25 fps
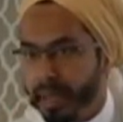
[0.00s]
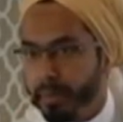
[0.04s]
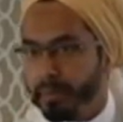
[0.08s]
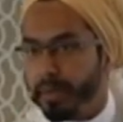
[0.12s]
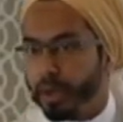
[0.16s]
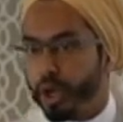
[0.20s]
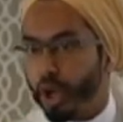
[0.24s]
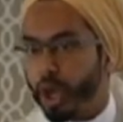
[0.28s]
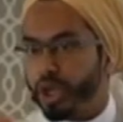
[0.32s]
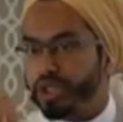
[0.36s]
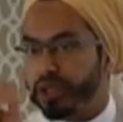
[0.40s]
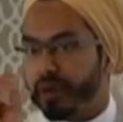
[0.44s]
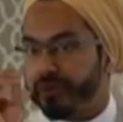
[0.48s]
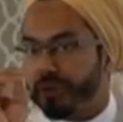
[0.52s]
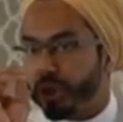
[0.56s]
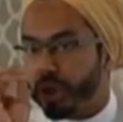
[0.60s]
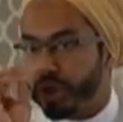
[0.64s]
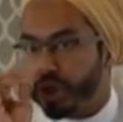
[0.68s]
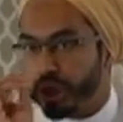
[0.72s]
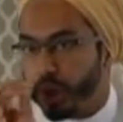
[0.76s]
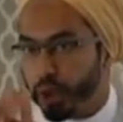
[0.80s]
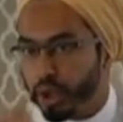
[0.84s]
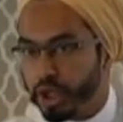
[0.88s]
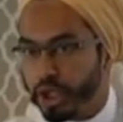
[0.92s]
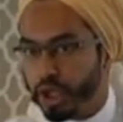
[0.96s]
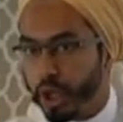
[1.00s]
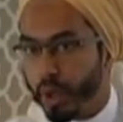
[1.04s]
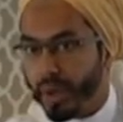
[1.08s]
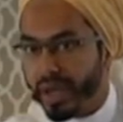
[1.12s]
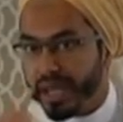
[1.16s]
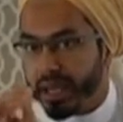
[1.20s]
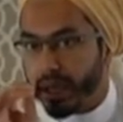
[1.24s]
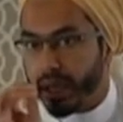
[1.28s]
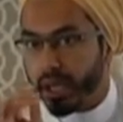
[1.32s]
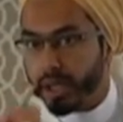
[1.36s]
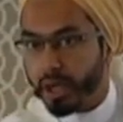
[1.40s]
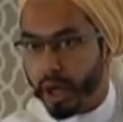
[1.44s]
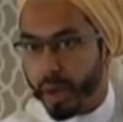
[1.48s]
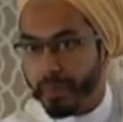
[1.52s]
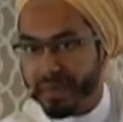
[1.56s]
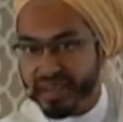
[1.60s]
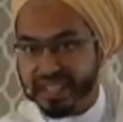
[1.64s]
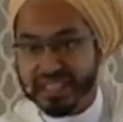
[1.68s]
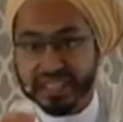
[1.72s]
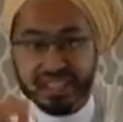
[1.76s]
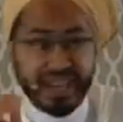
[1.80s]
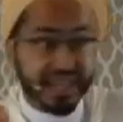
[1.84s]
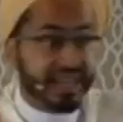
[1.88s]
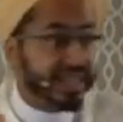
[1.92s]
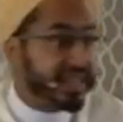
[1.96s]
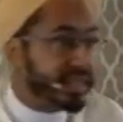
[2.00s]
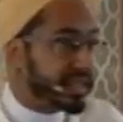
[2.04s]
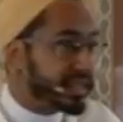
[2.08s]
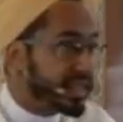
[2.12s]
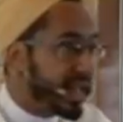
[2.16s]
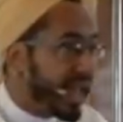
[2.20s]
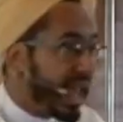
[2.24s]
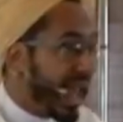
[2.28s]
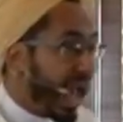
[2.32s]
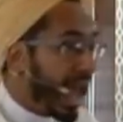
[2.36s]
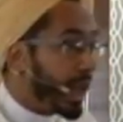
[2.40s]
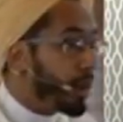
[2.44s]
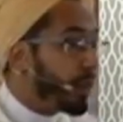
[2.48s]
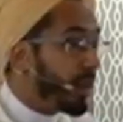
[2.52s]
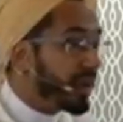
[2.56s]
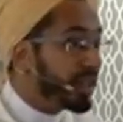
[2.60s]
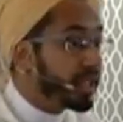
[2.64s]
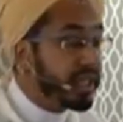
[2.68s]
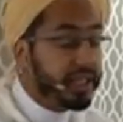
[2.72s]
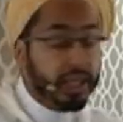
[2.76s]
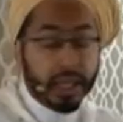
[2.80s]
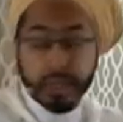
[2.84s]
because of the socio-economic status. And what did